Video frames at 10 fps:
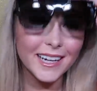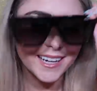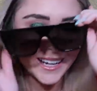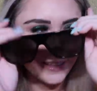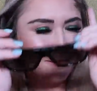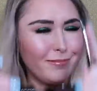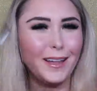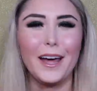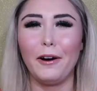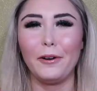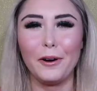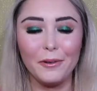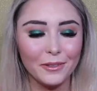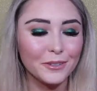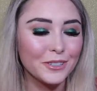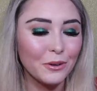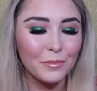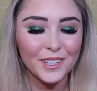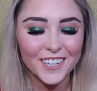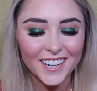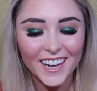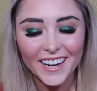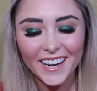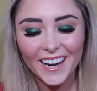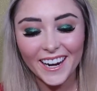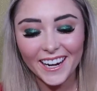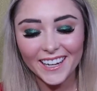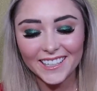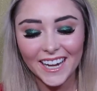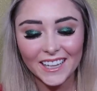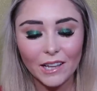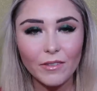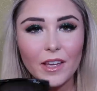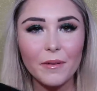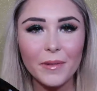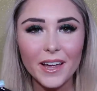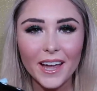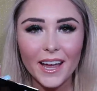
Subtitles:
like, I don't know, they're so big and I love them.